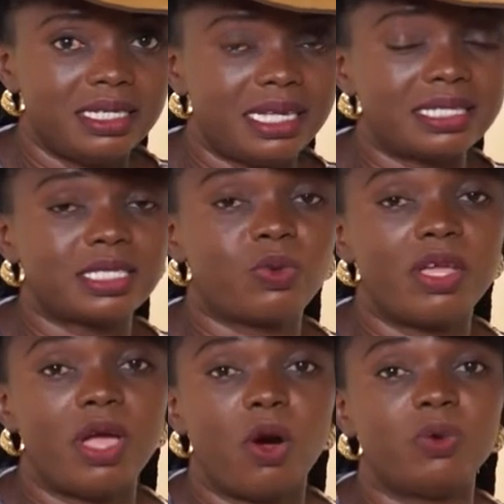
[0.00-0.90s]
That is
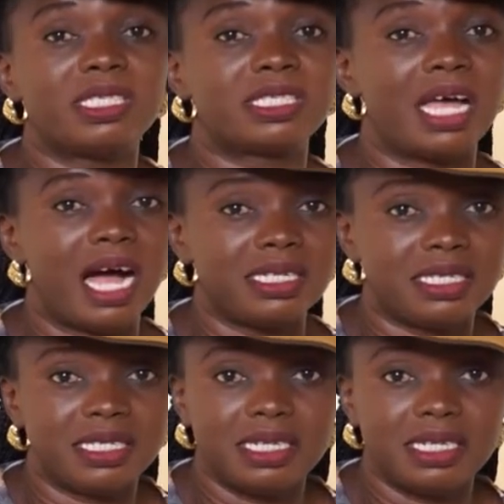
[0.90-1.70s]
when you're always sad